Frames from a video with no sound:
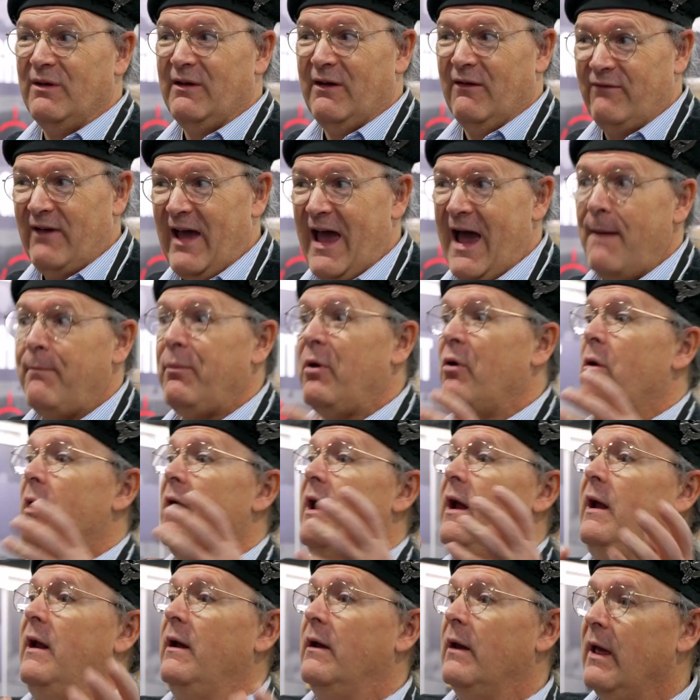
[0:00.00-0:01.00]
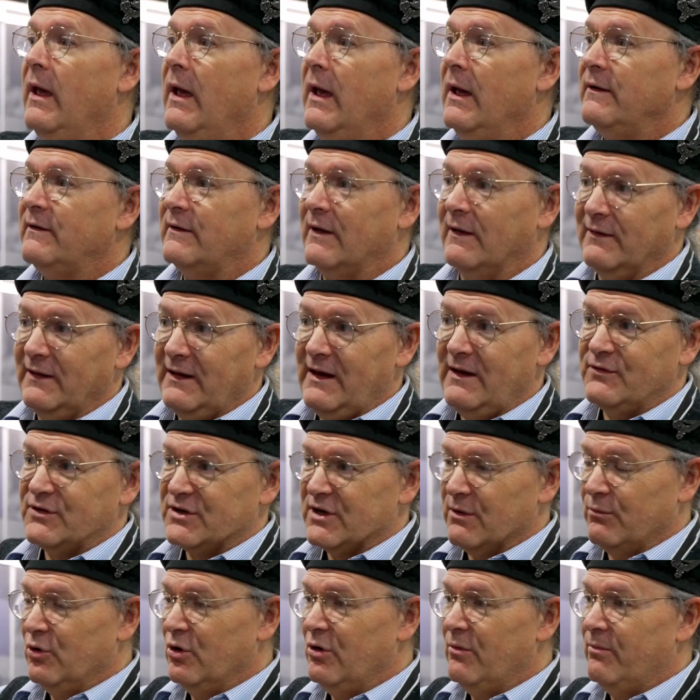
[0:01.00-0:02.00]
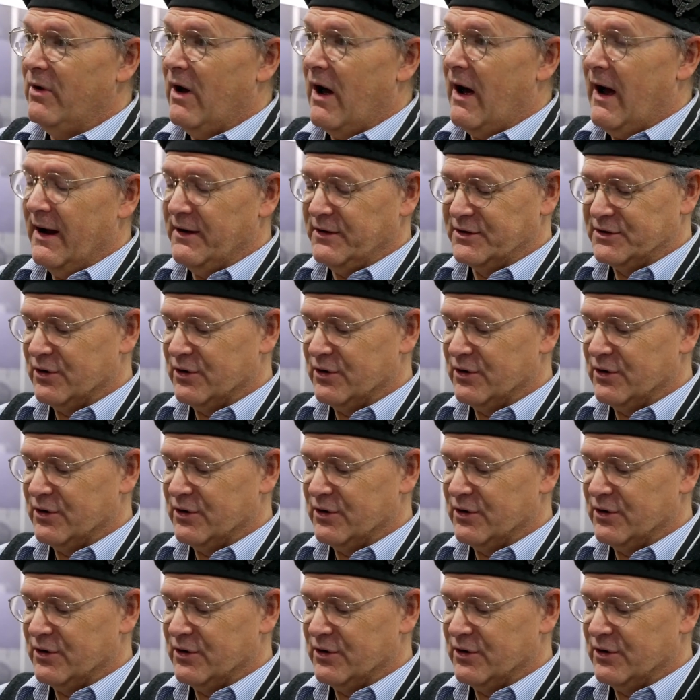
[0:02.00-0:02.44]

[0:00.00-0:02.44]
evaporate to leave some lube behind.